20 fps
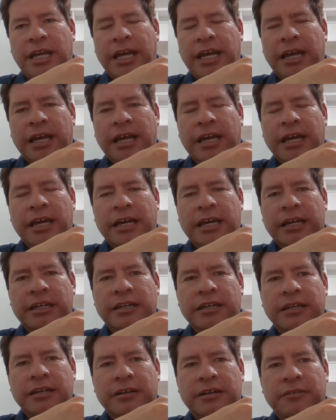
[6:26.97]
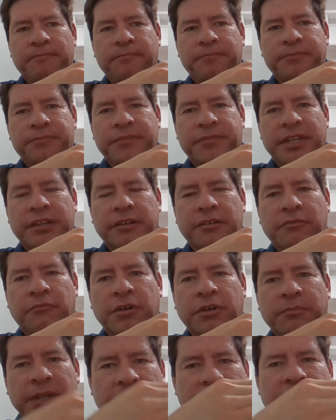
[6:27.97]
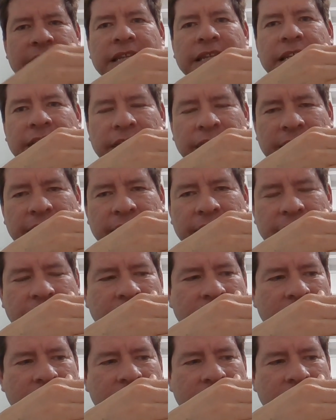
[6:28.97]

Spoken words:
And what Matilde